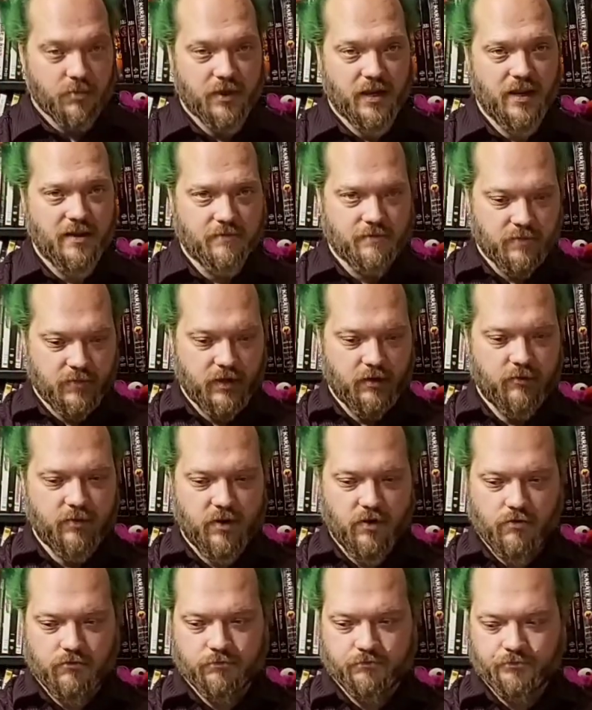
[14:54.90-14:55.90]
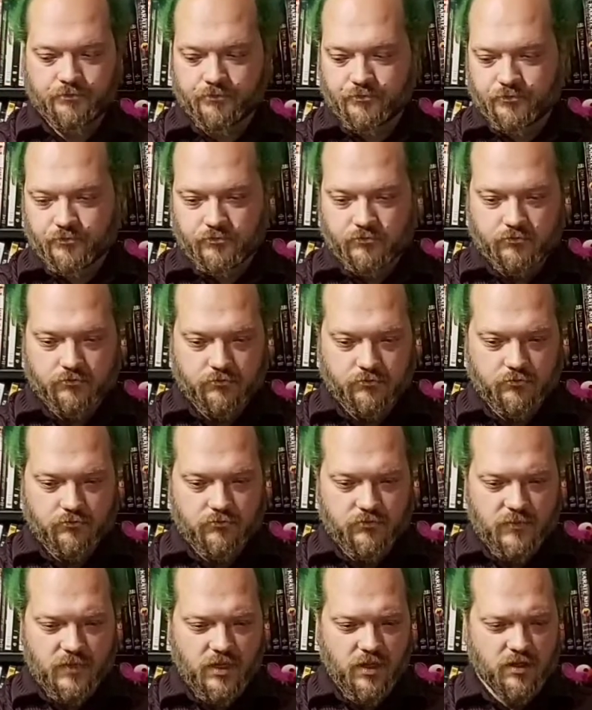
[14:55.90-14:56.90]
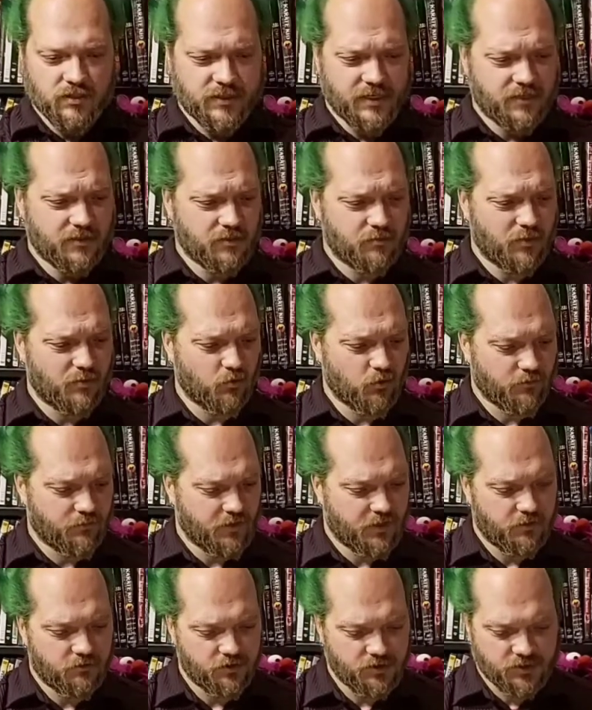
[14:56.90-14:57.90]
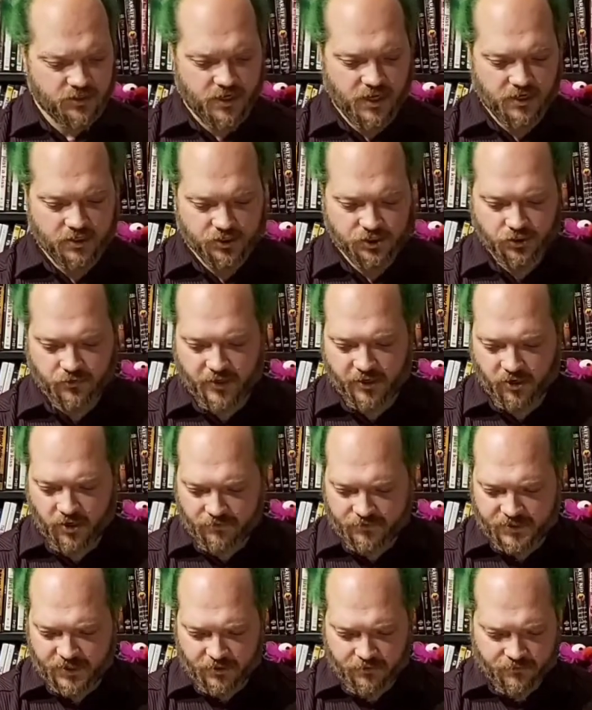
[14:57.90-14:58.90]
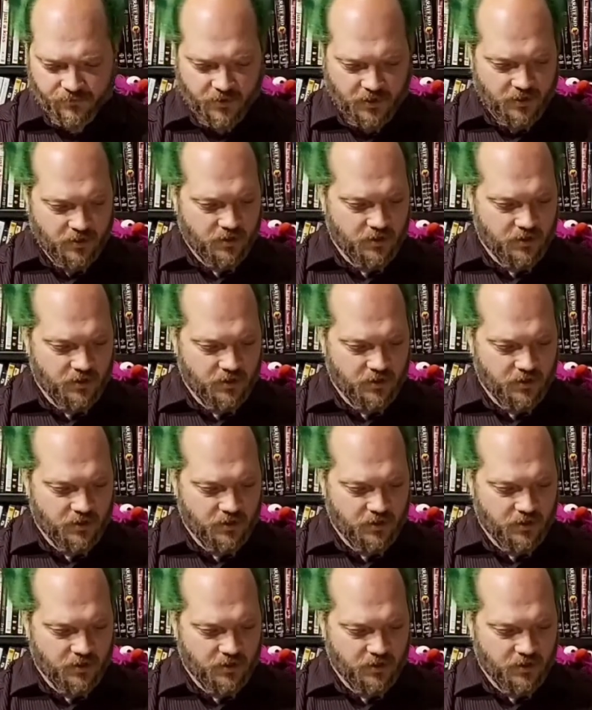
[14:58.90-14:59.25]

But yeah, there we go. I'll take a little bit more video just to kind of show that off to you.